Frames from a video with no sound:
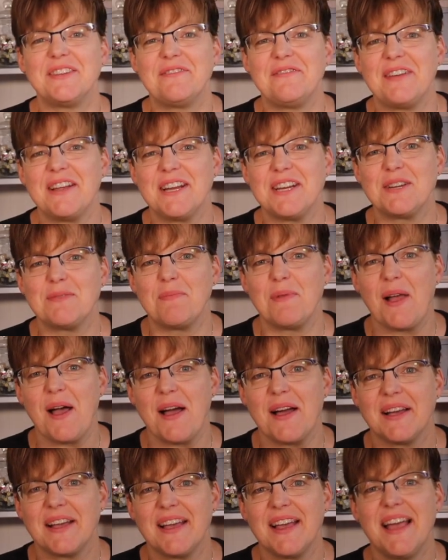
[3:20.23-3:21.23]
a finished
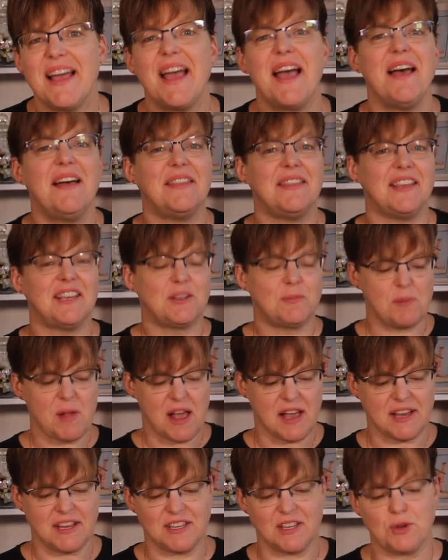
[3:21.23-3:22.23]
block. This
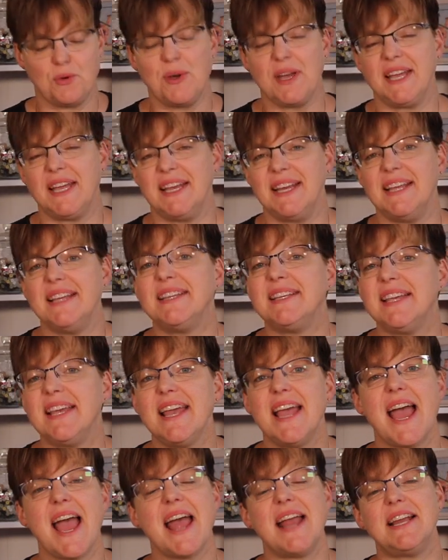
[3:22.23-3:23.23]
block is quick and
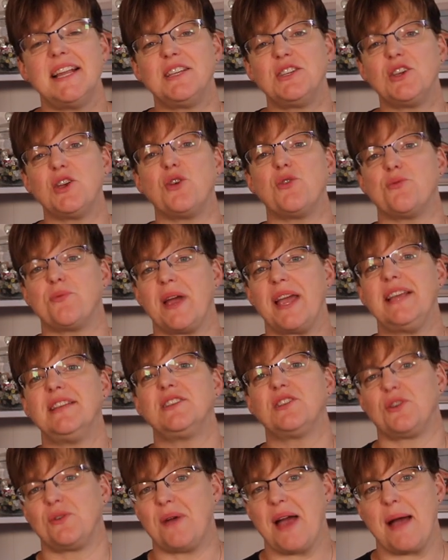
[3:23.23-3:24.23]
easy and it's a great
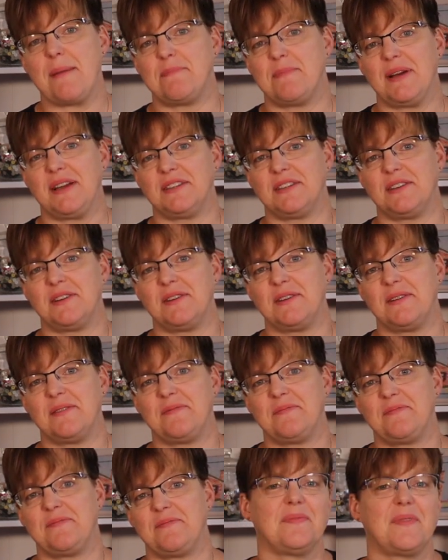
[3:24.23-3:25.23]
scrap buster.
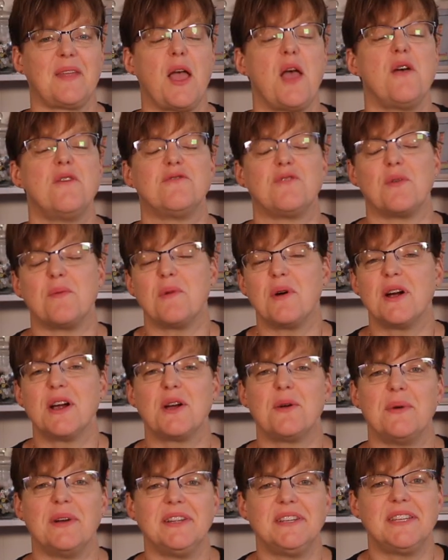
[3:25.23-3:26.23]
For more
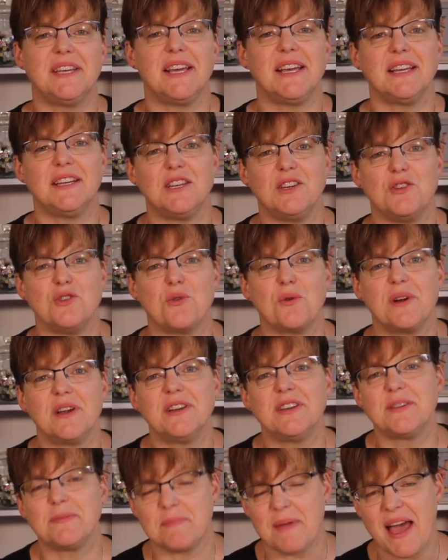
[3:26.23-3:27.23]
quilting,
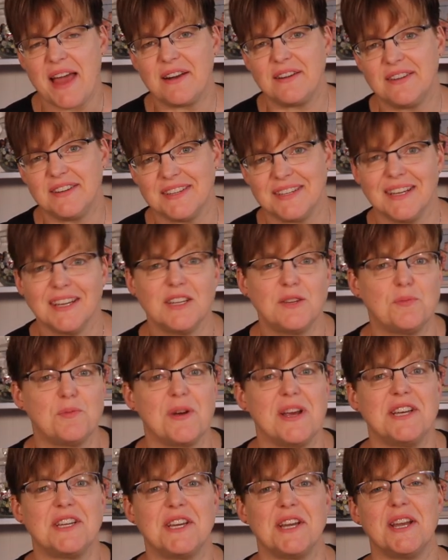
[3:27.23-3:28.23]
tutorials, patterns, and
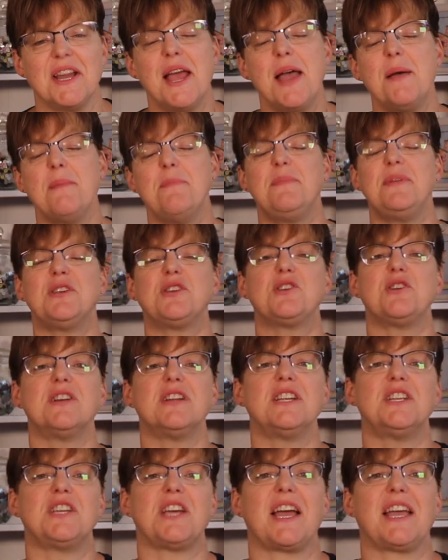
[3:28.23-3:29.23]
inspiration, be sure
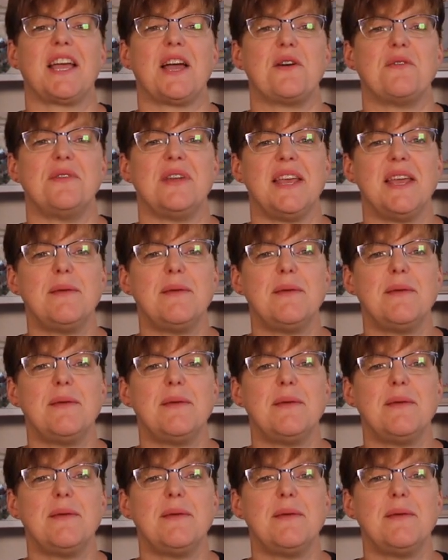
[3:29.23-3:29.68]
to check out